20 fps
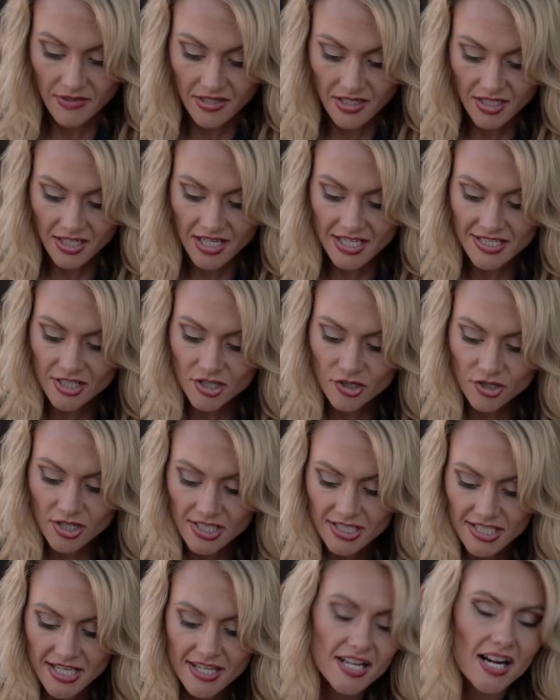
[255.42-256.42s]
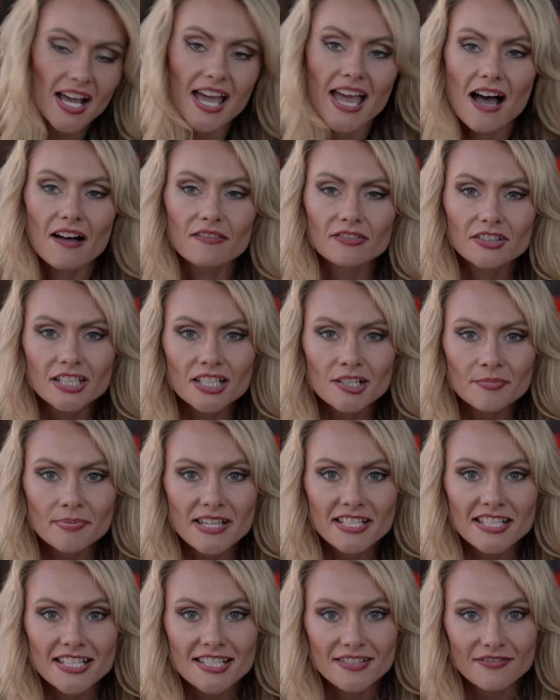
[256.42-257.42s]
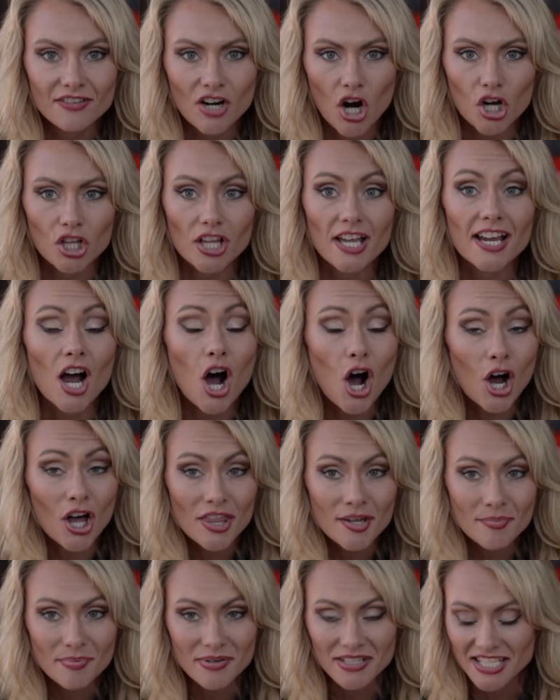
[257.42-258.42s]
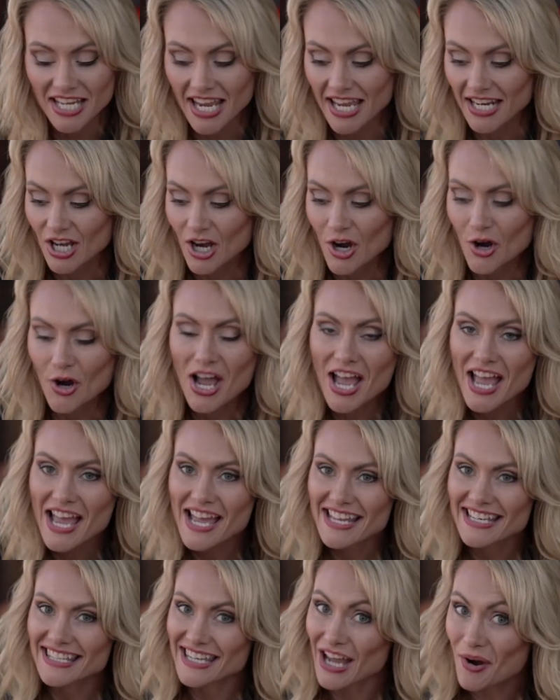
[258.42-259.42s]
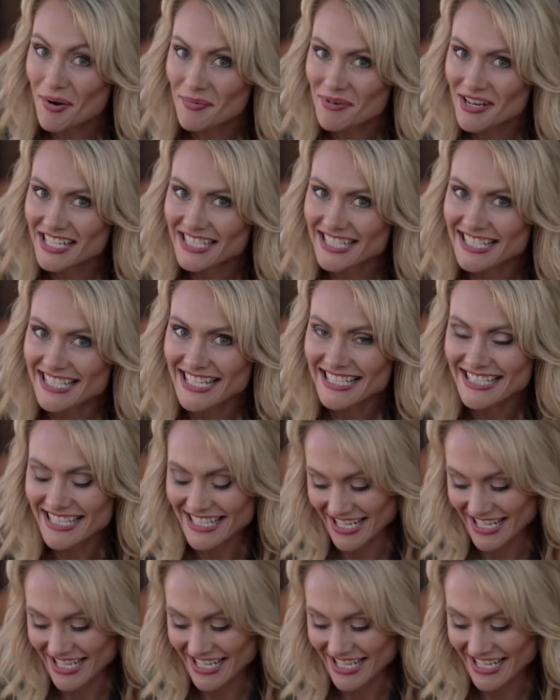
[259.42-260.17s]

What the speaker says: Okay, so you can see that I have little pieces of garlic on the potato. Now I'm going to season